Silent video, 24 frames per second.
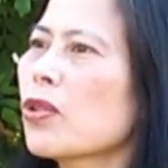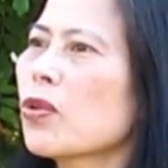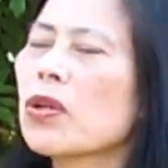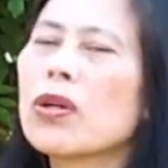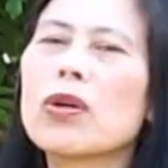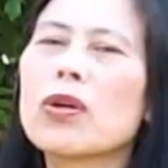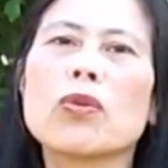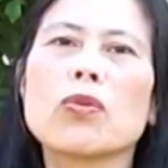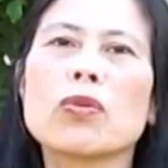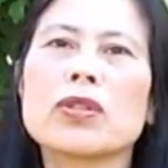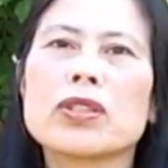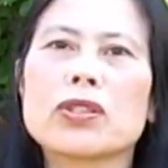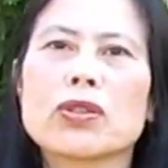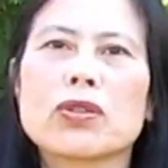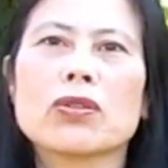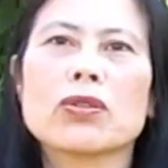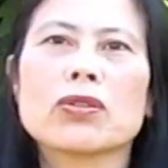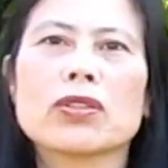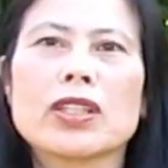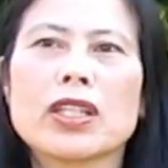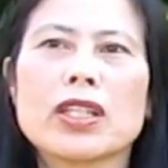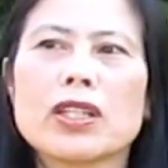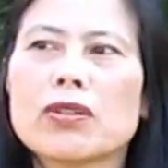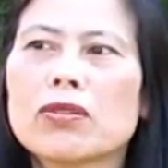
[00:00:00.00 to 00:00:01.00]
We always
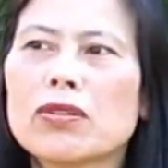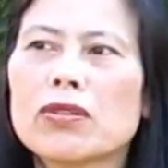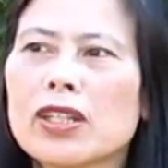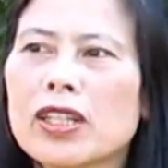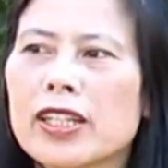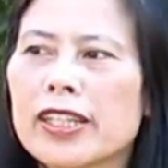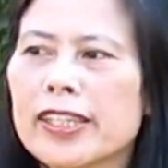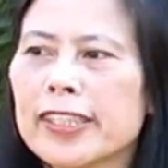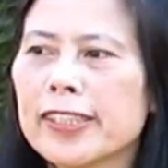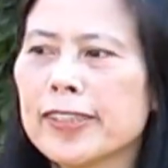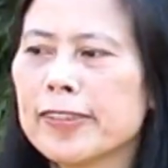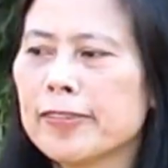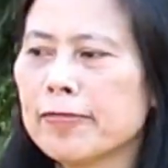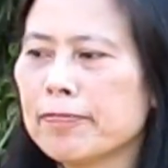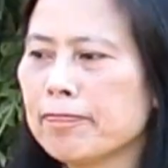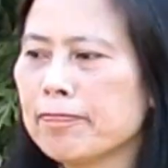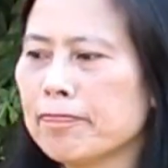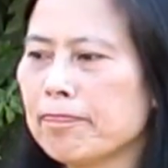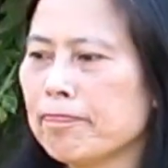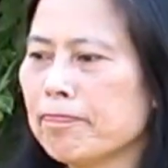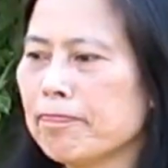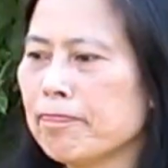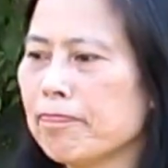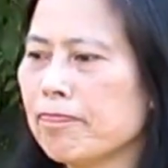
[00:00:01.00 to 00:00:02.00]
cook tinola in
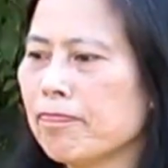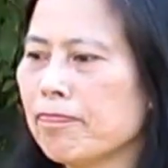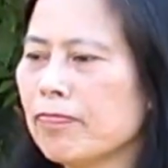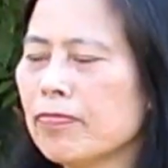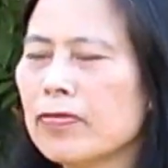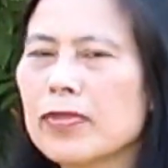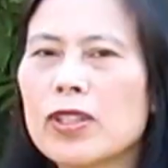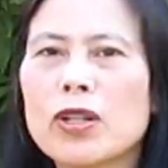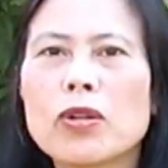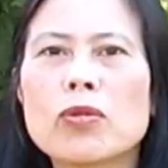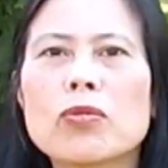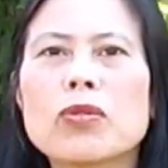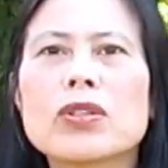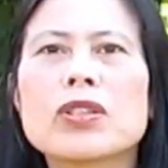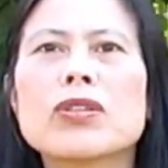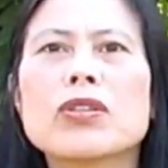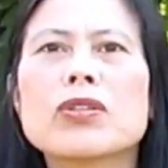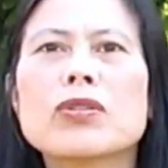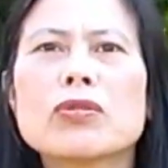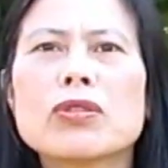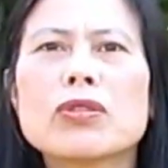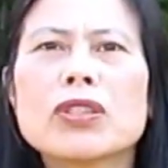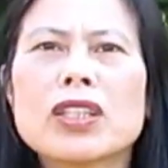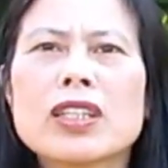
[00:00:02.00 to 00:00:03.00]
what
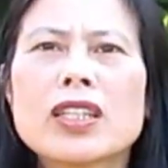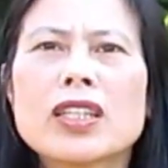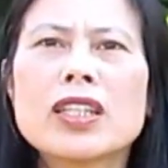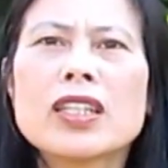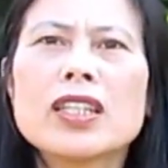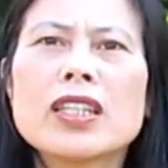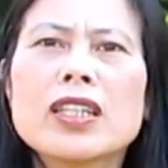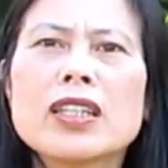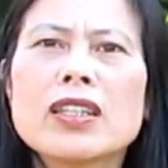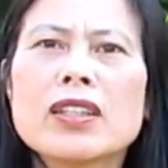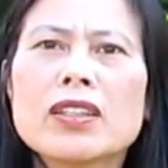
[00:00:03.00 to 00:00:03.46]
do you call it? Then?